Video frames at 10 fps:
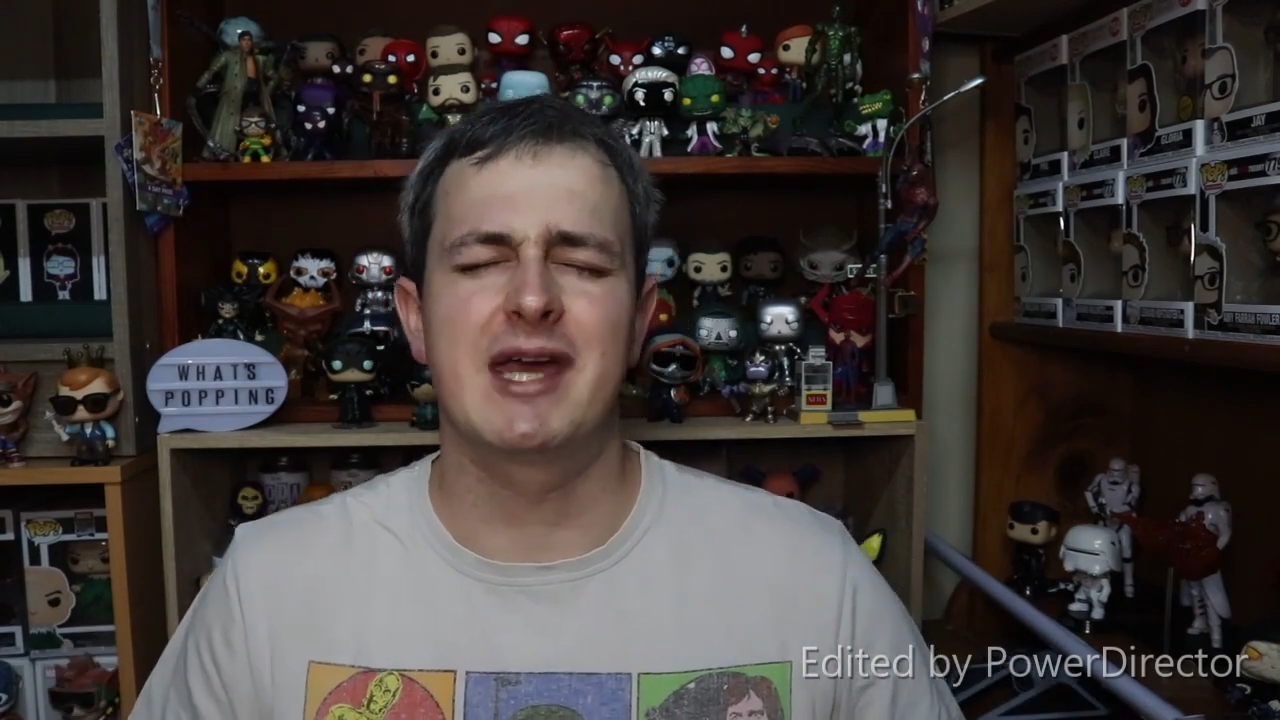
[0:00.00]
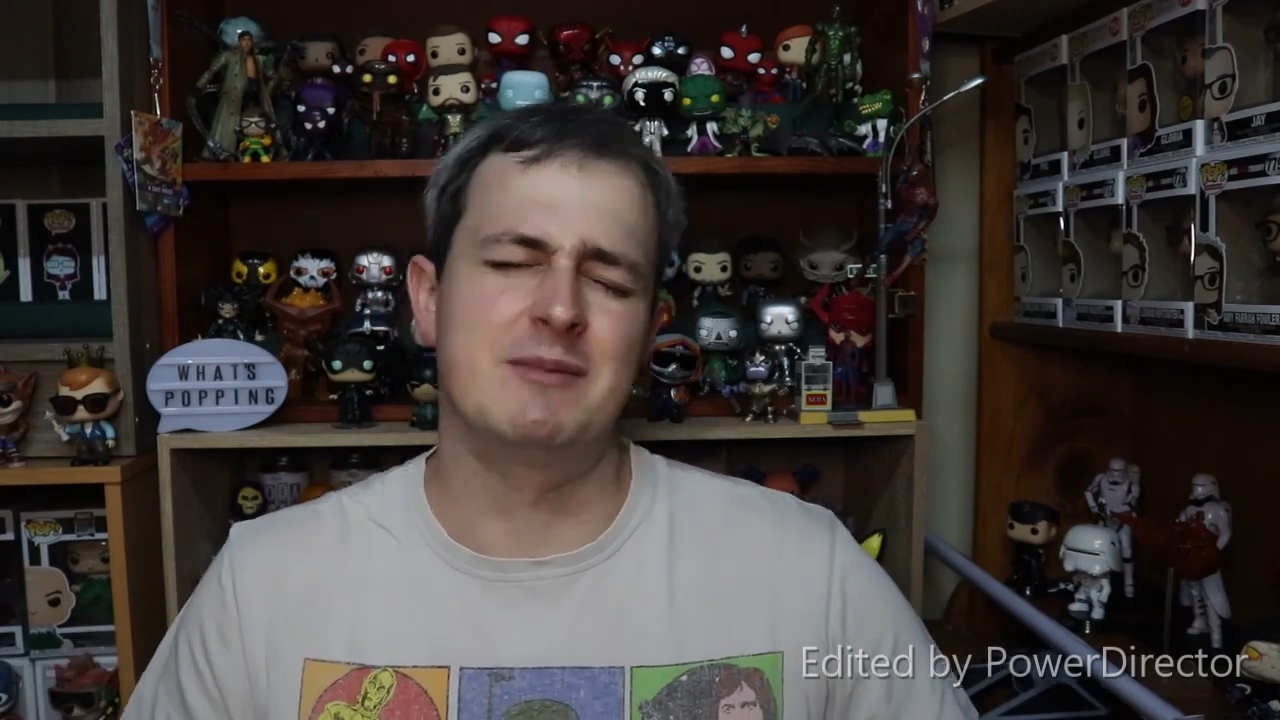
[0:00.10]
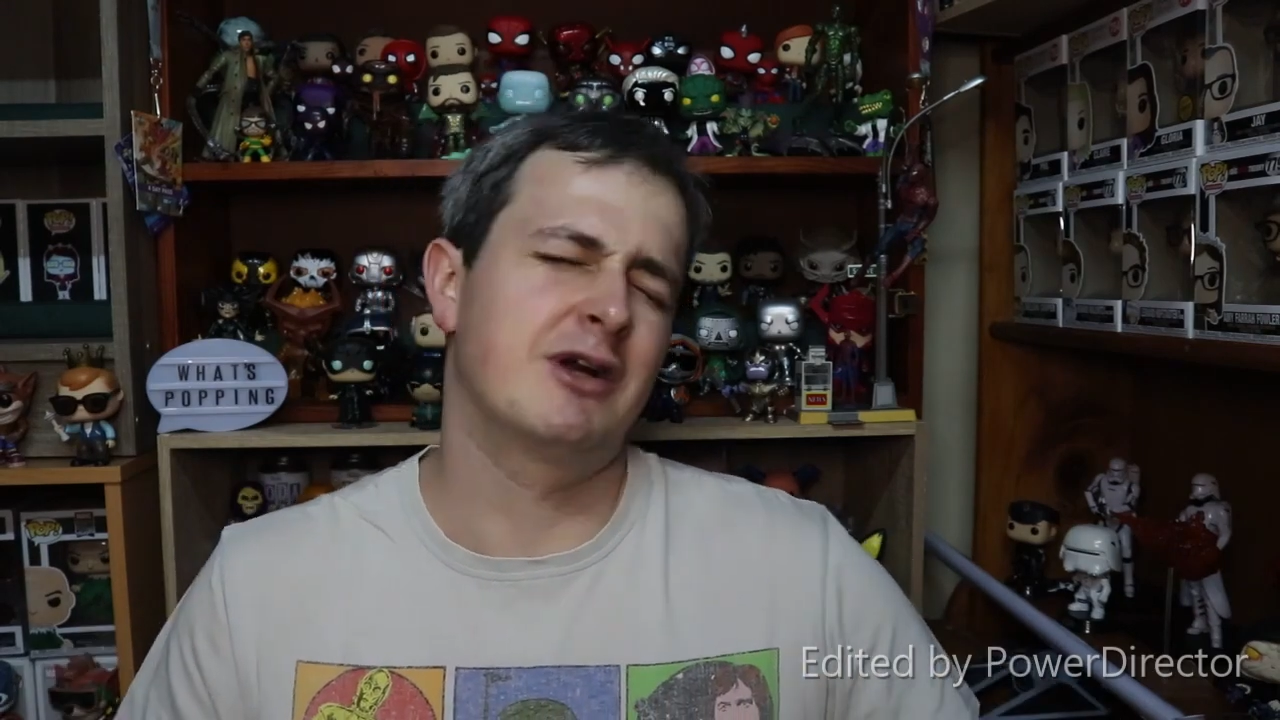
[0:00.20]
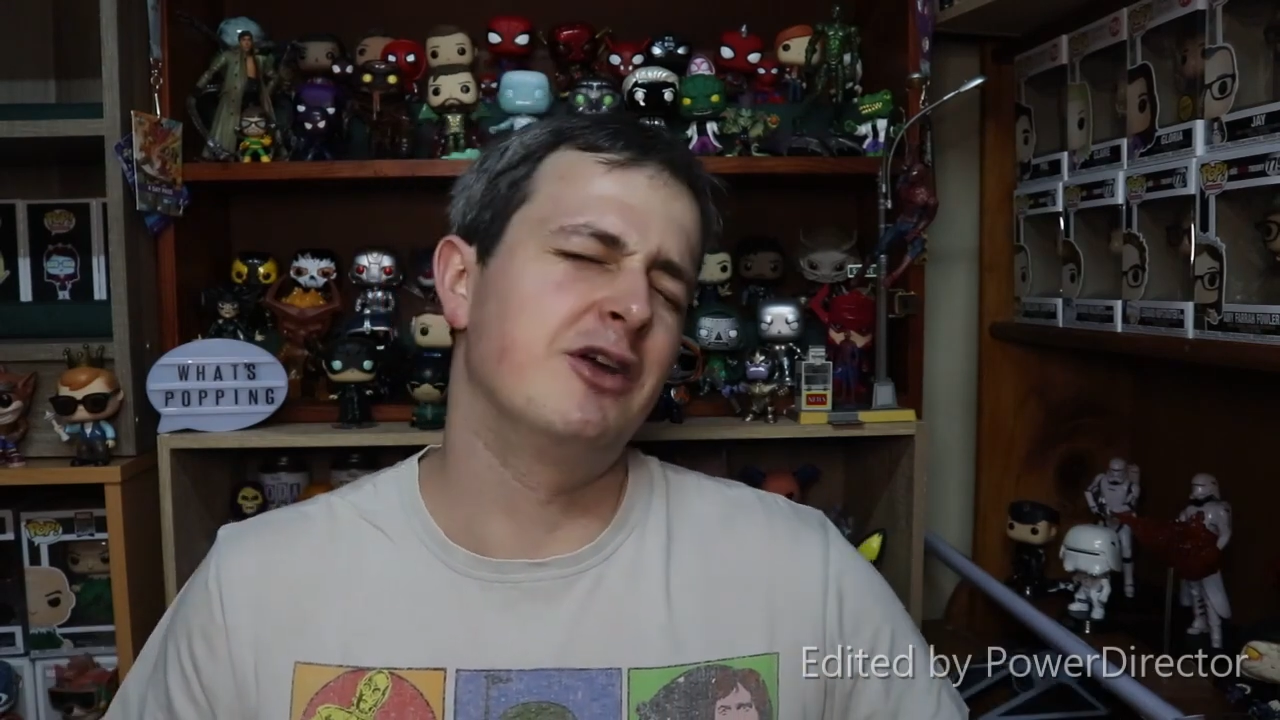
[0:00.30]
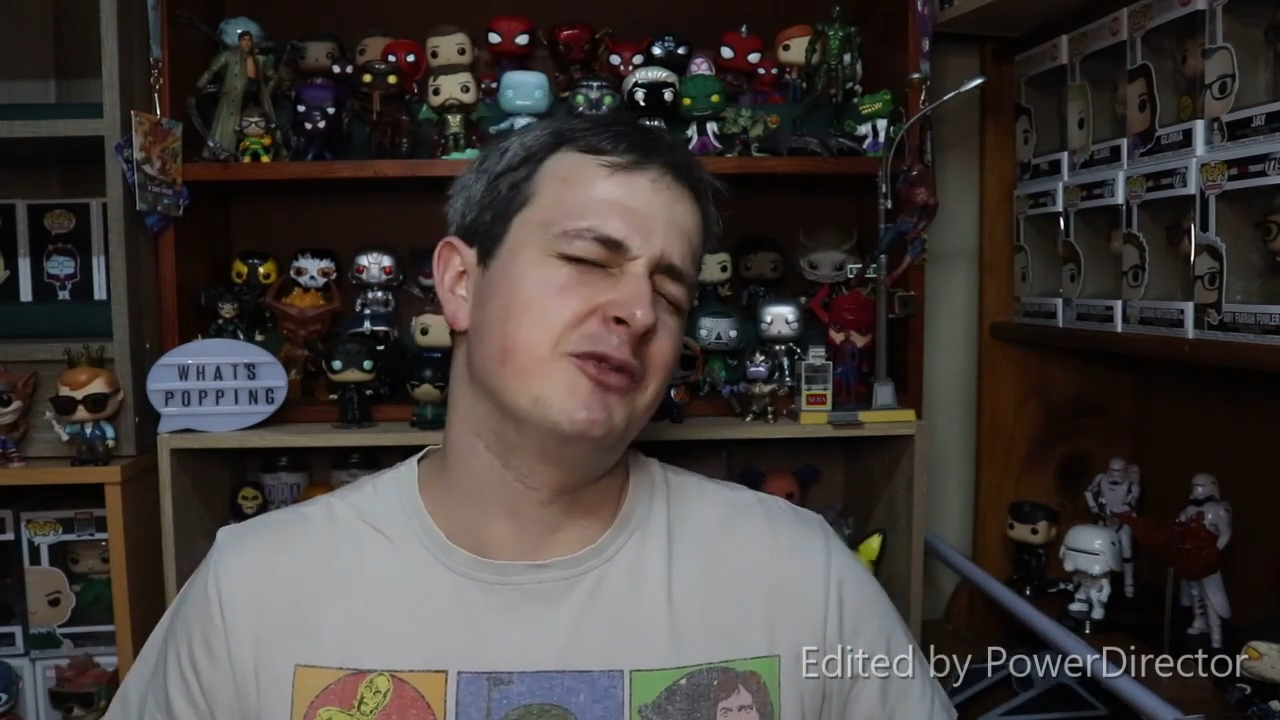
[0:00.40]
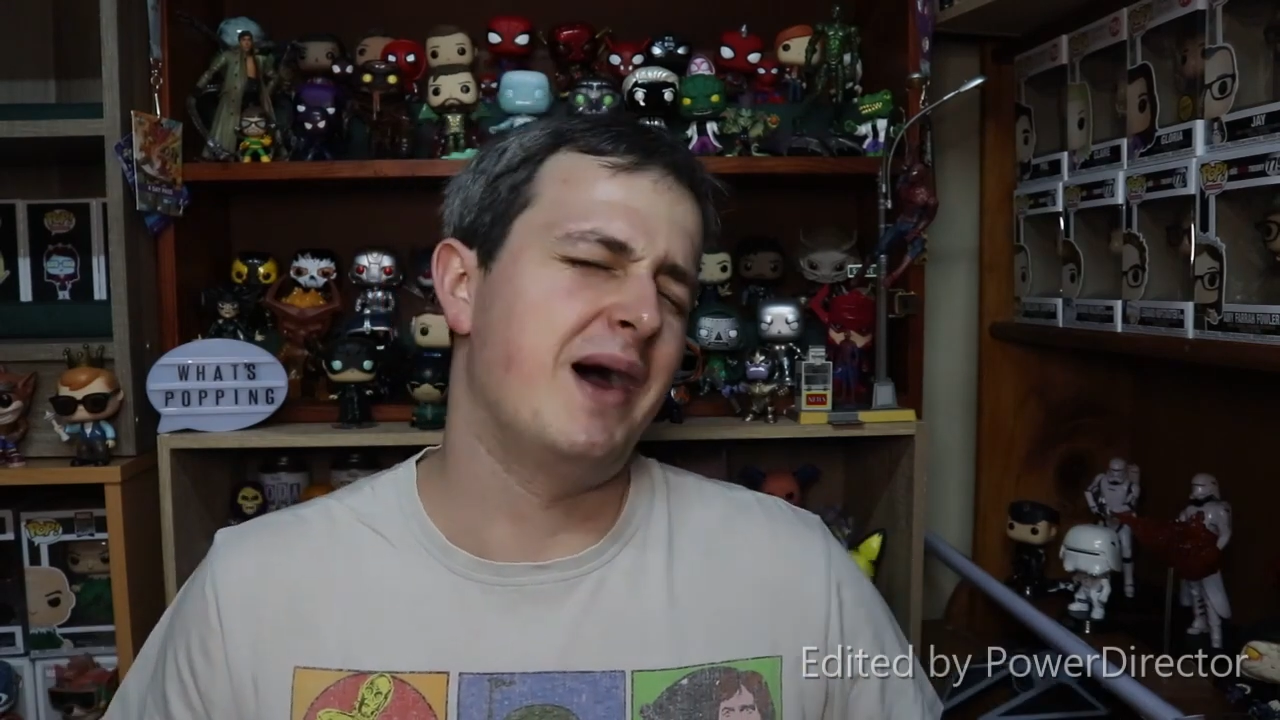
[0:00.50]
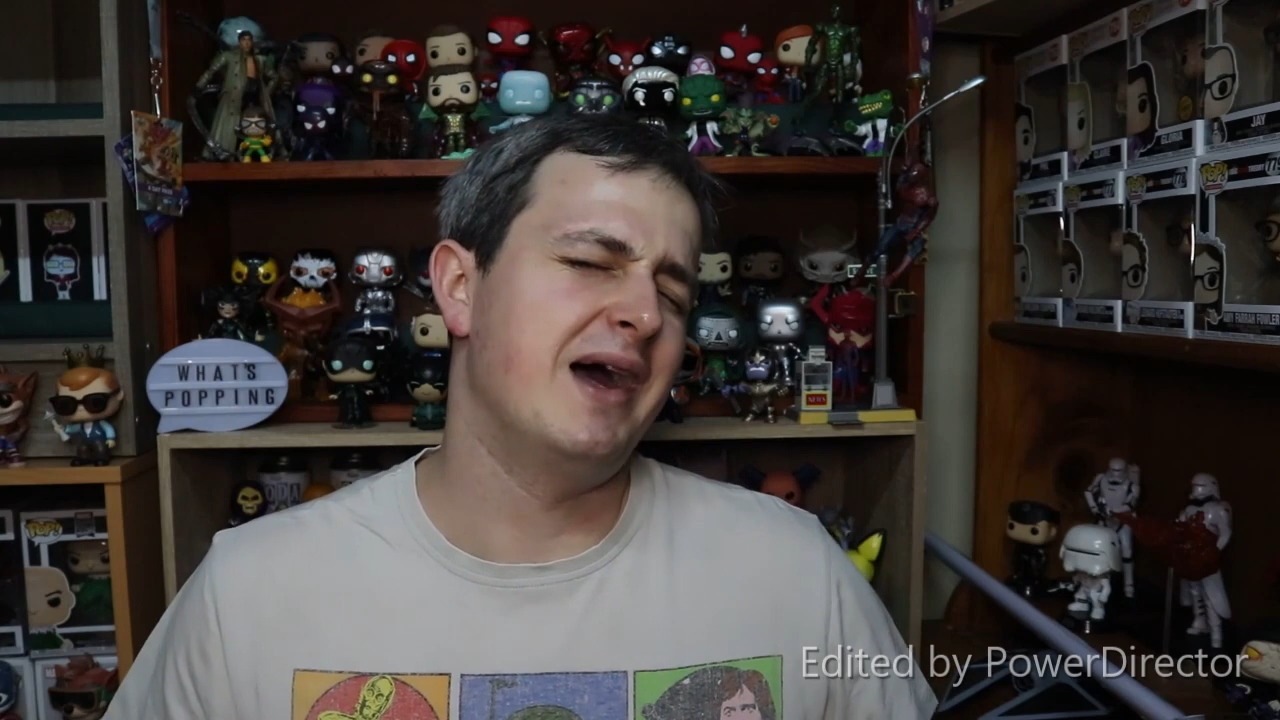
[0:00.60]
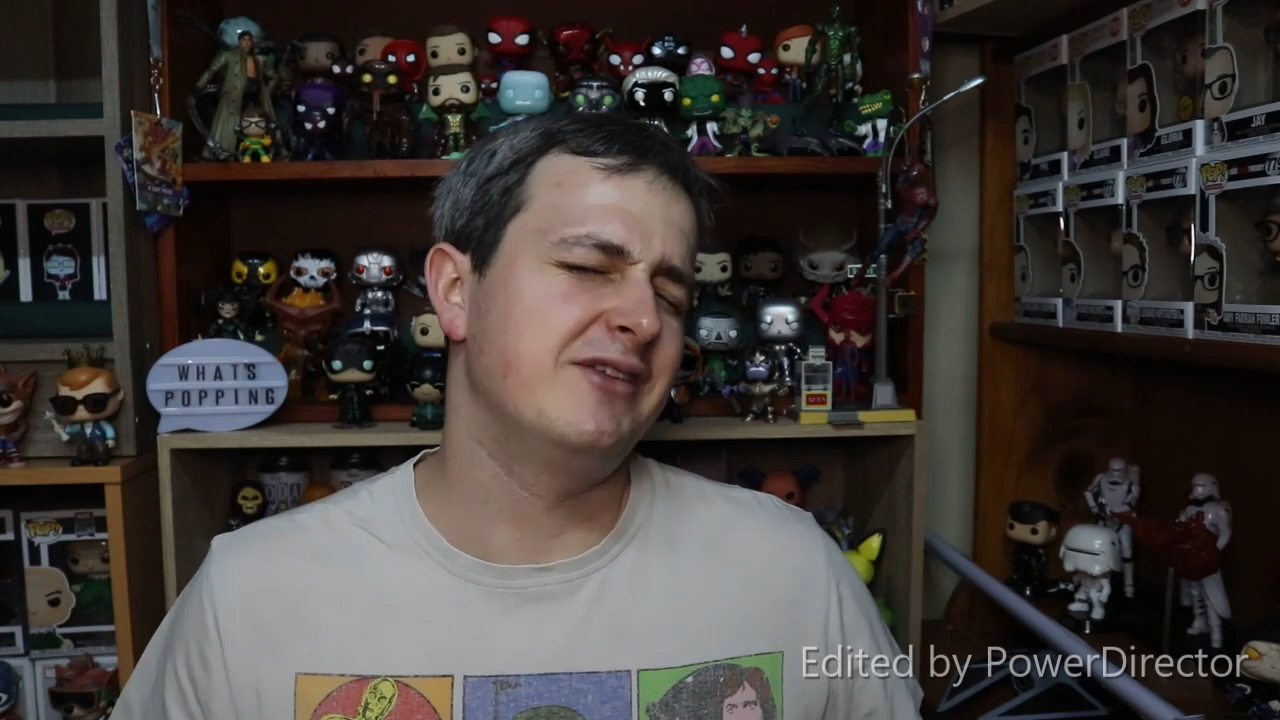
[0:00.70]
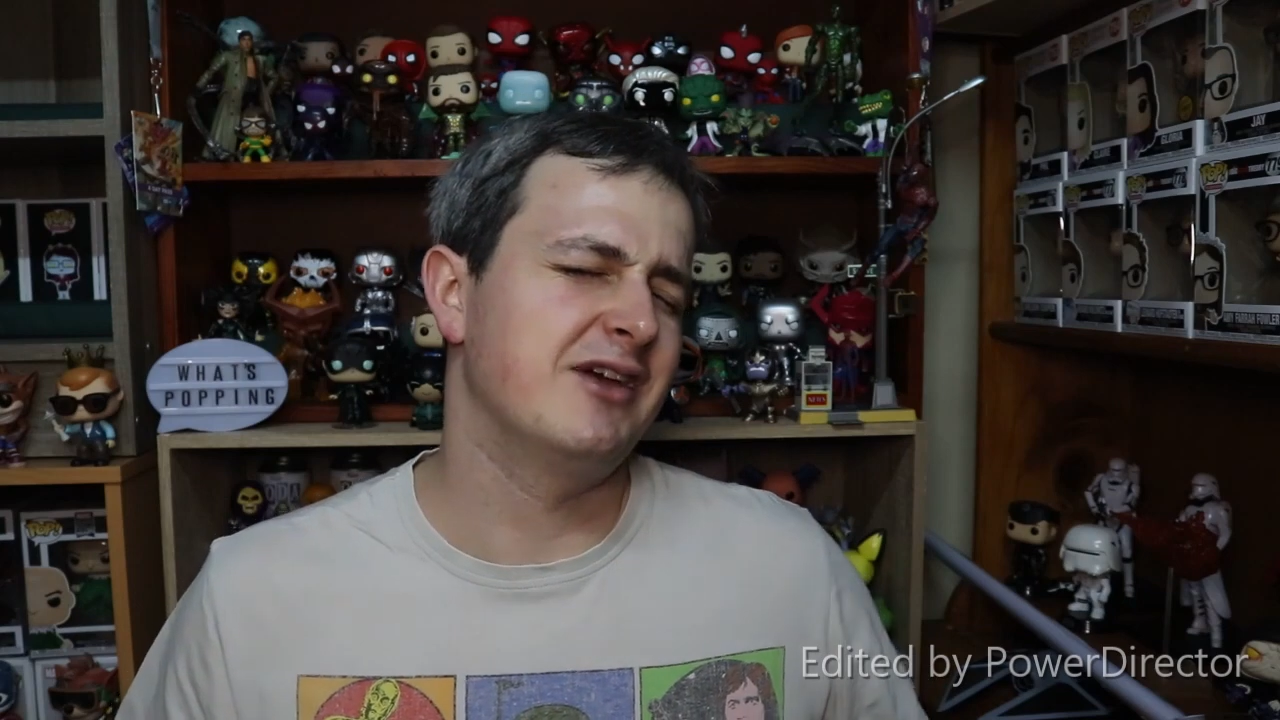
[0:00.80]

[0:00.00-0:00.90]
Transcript: I'm going to close my eyes